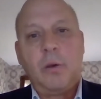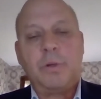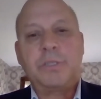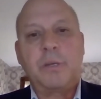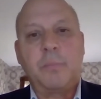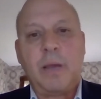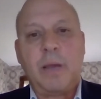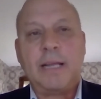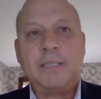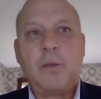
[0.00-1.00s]
which
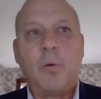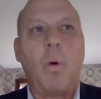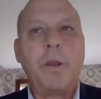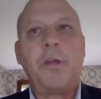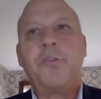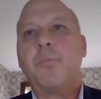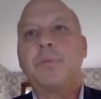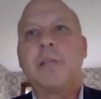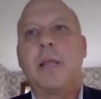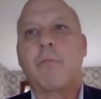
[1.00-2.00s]
combines
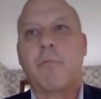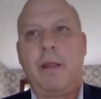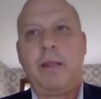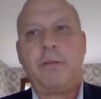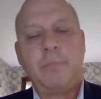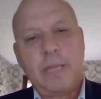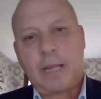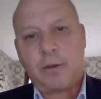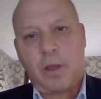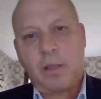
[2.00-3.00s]
100% random
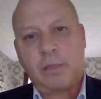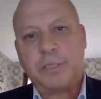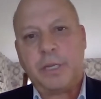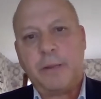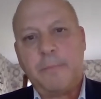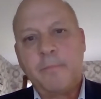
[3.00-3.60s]
technology